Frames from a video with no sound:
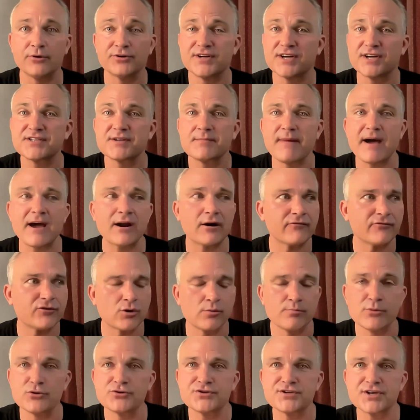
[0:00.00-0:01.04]
It doesn't matter if you're
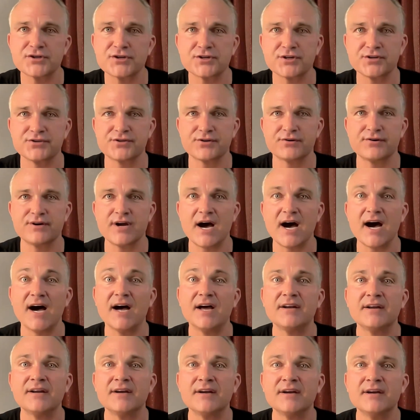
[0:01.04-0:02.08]
musicians or
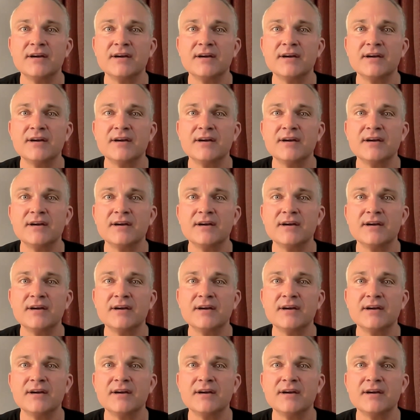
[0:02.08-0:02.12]
not,